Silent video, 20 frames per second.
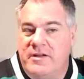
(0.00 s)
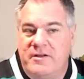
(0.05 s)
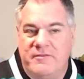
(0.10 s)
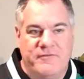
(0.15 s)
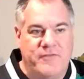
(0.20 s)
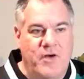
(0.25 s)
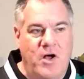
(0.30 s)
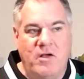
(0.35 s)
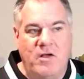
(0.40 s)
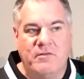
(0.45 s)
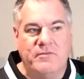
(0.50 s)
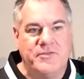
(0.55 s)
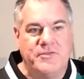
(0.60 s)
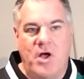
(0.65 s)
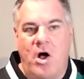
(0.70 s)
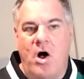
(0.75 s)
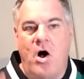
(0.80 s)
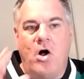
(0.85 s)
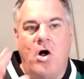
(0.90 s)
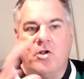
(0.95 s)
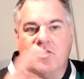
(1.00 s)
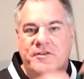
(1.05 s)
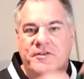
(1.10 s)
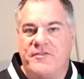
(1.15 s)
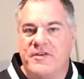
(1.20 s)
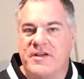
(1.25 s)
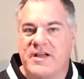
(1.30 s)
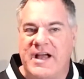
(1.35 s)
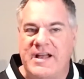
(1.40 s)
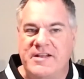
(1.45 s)
It involves all
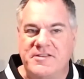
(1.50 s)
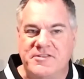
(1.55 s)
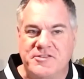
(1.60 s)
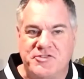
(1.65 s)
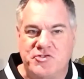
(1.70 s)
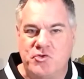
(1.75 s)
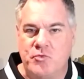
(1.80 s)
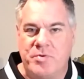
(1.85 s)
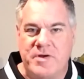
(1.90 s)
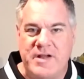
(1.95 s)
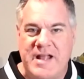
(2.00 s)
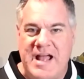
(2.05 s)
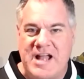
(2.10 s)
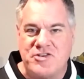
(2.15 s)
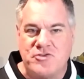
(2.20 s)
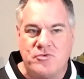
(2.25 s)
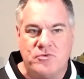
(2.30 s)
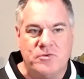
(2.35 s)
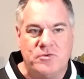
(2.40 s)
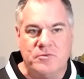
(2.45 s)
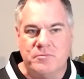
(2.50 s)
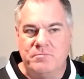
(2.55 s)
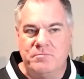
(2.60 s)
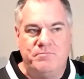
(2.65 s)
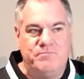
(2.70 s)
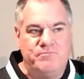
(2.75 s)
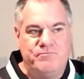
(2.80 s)
different kinds of supernatural